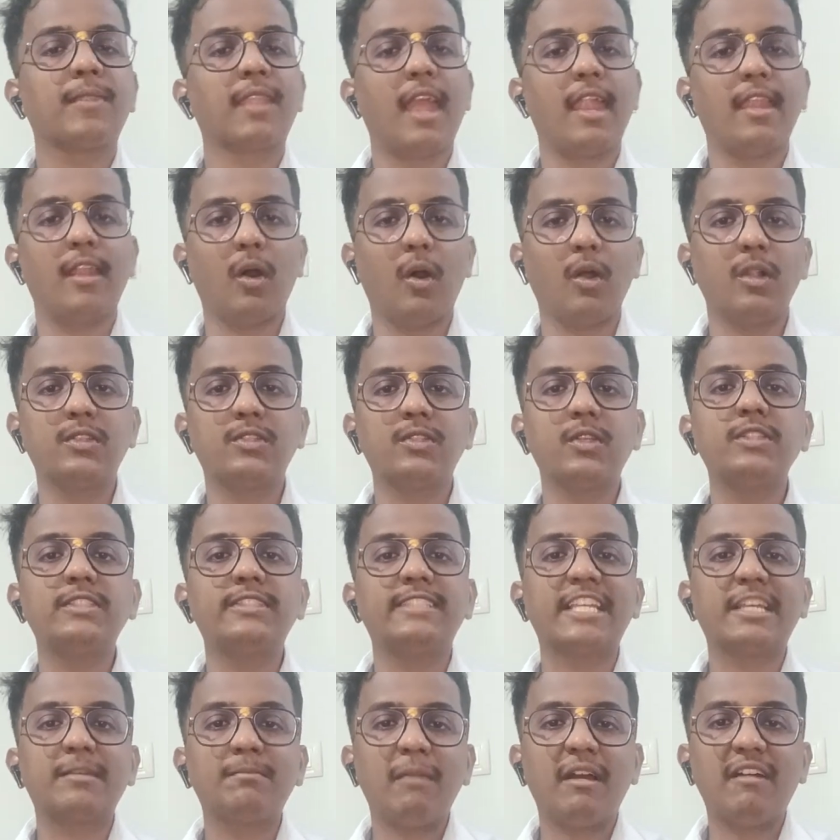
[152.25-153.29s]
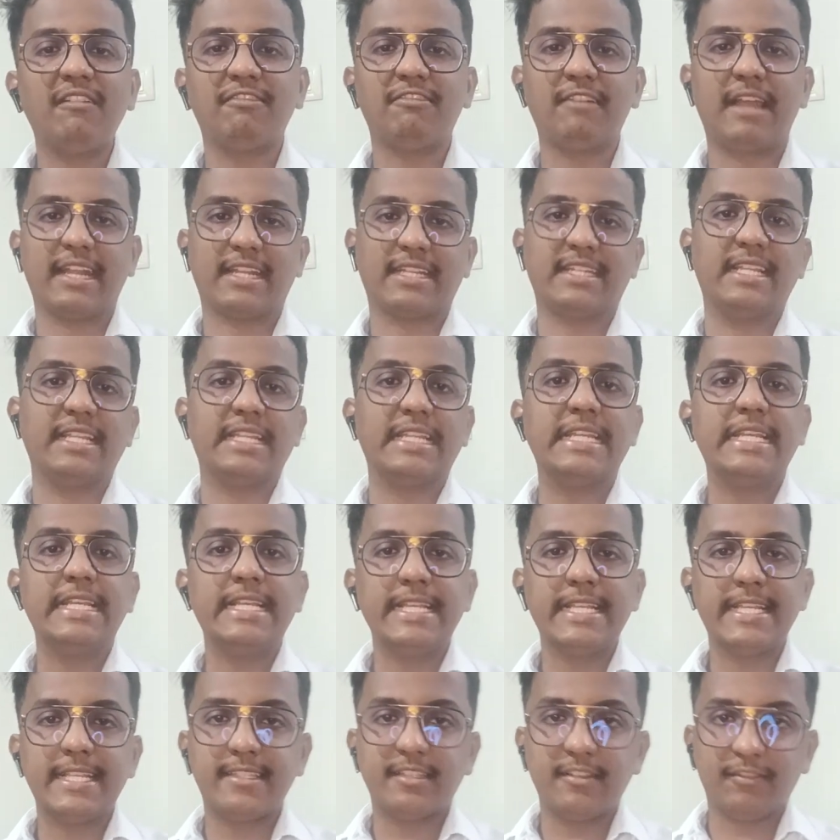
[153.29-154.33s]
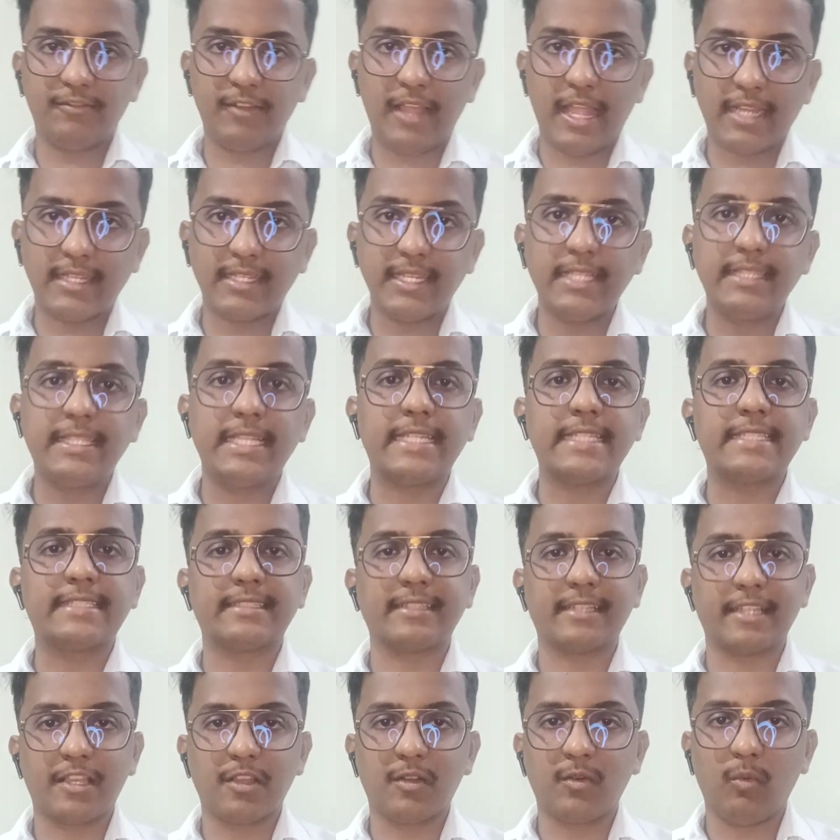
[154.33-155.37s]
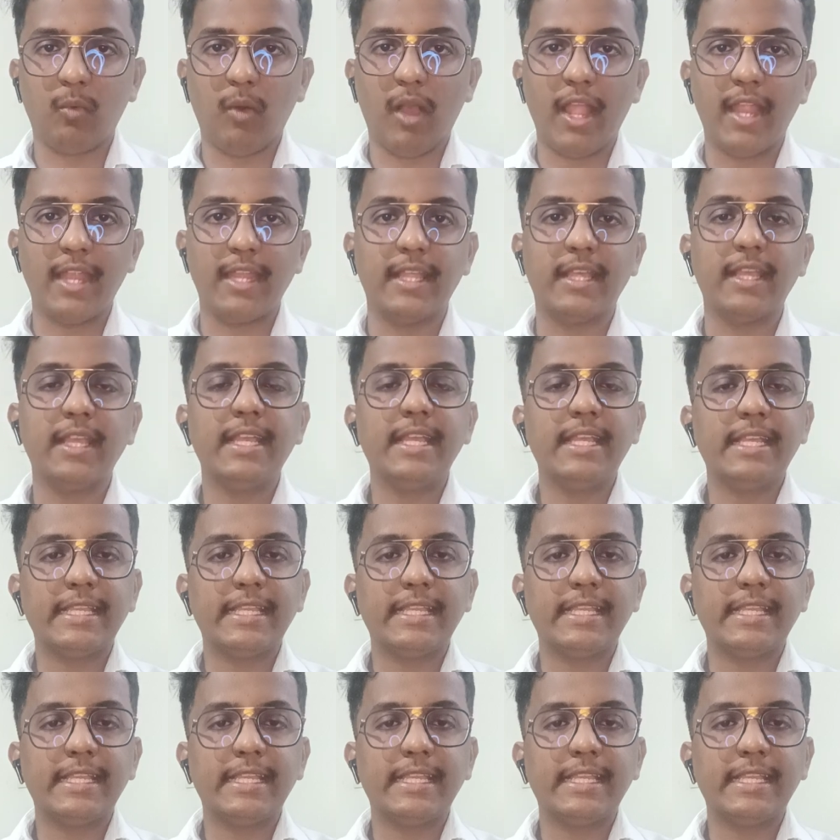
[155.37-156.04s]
and also sigma factor is a factor that is required